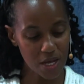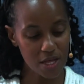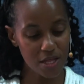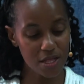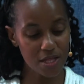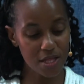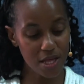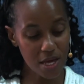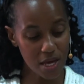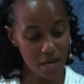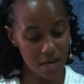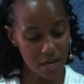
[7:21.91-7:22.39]

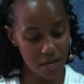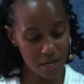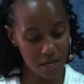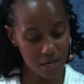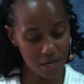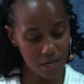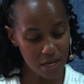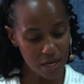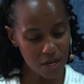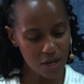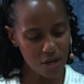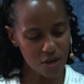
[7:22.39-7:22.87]
There,
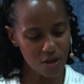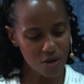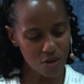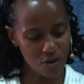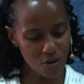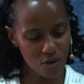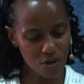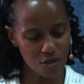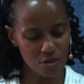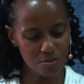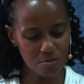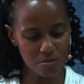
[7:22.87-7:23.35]

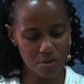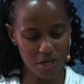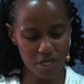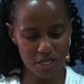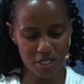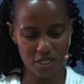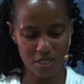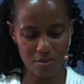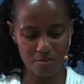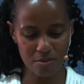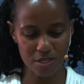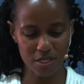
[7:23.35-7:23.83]
God met
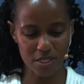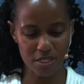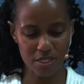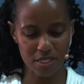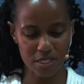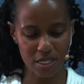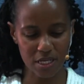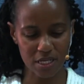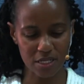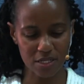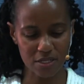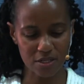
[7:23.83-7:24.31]
him and
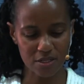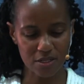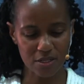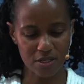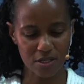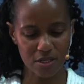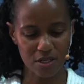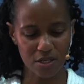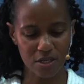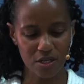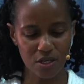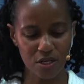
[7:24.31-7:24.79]
said,
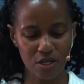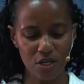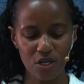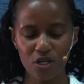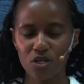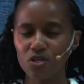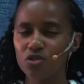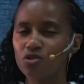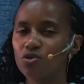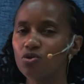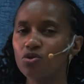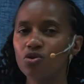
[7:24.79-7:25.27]

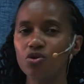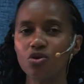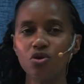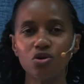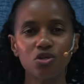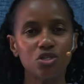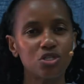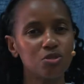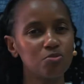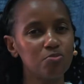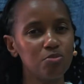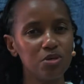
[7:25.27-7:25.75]
"Do
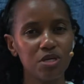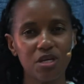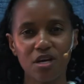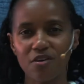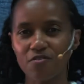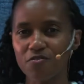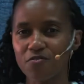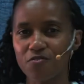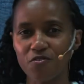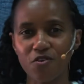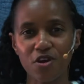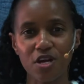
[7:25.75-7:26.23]
not be
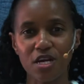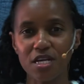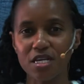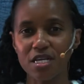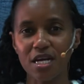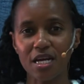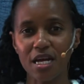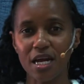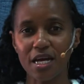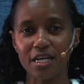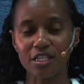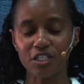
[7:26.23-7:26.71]
afraid,
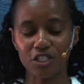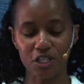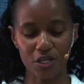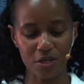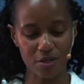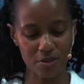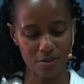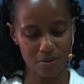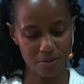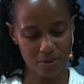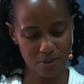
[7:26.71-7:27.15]
Elijah.